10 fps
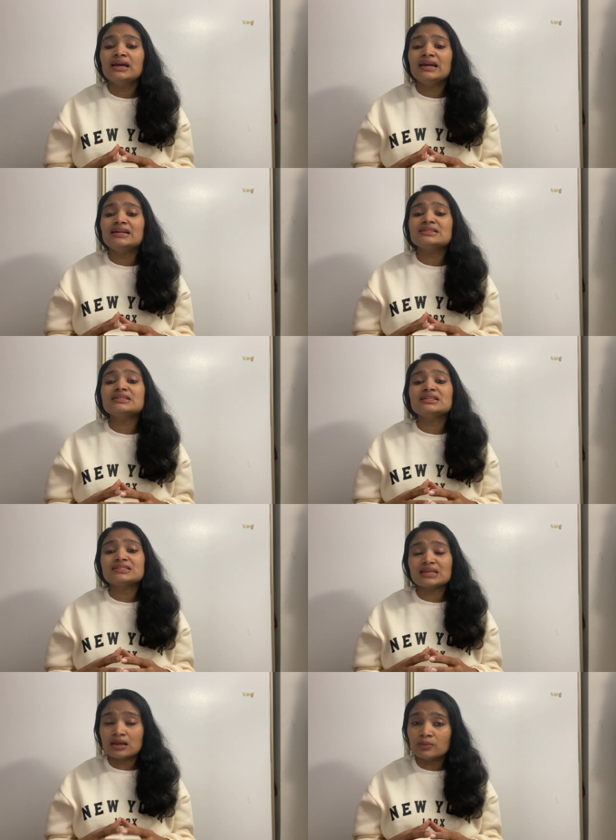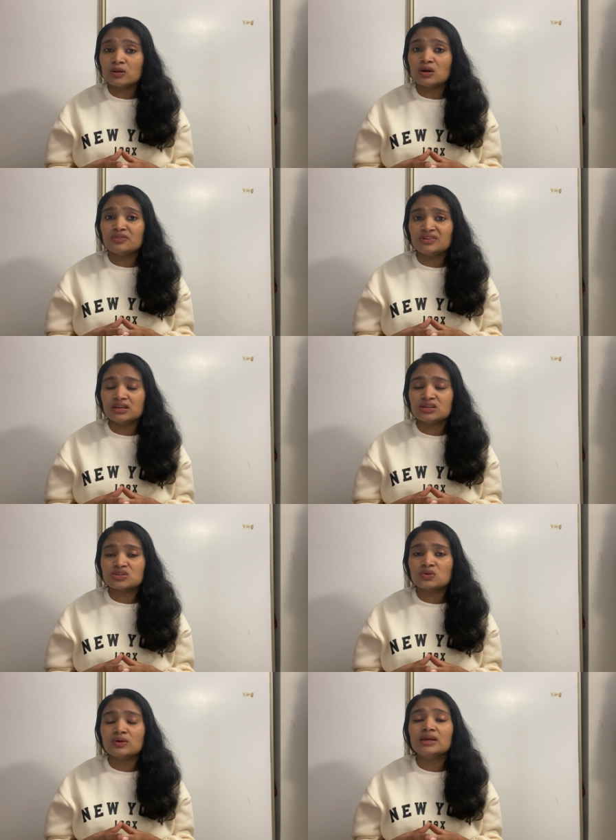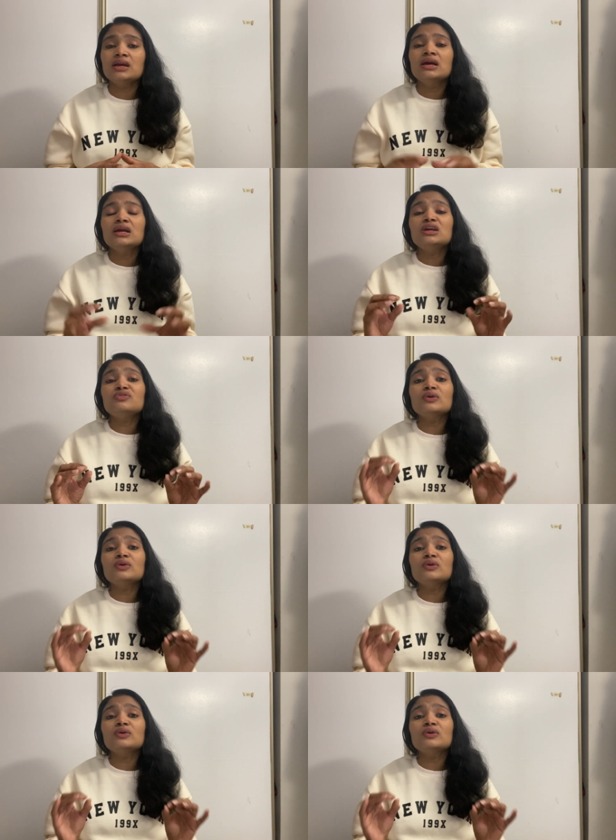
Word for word: it is a desirable qualification only if you